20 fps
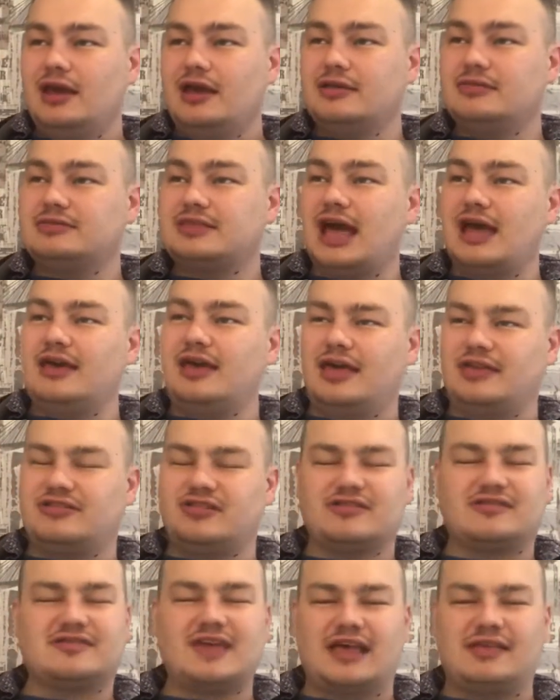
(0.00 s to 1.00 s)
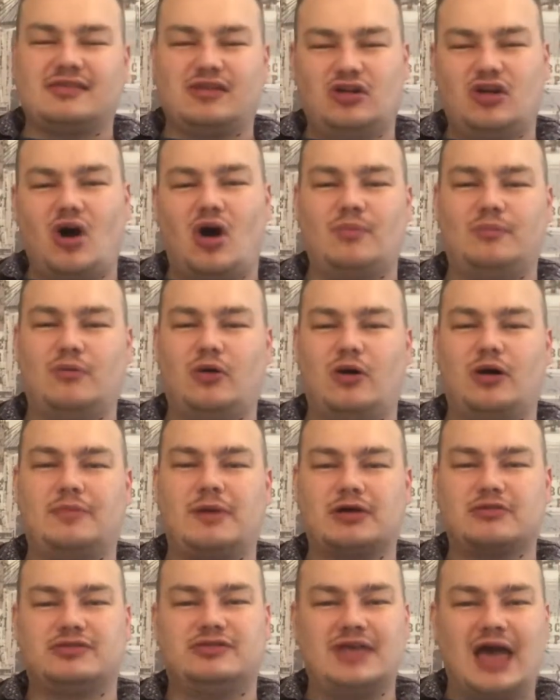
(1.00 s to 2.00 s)
it just says a lot more
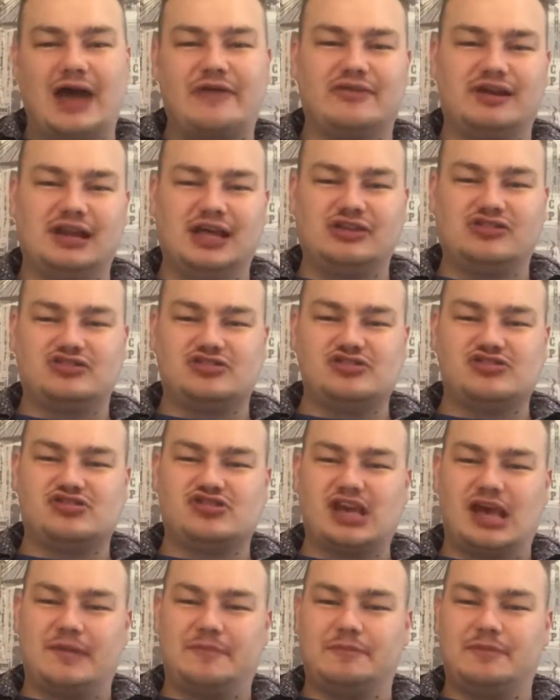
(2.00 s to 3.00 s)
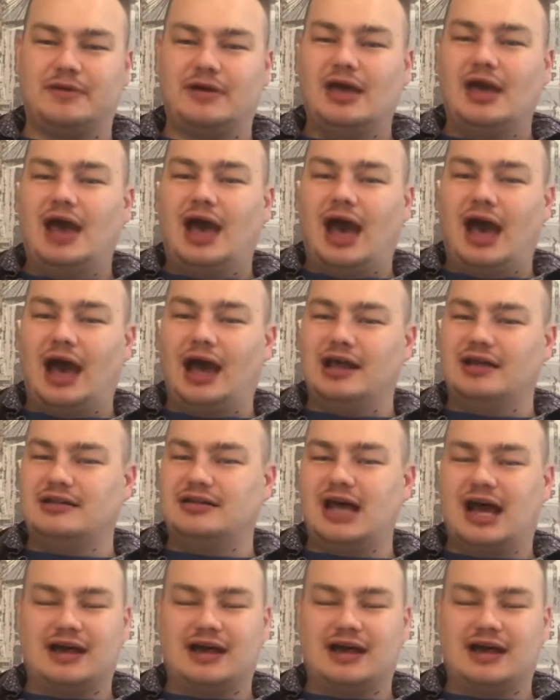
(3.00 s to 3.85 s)
about their relationship and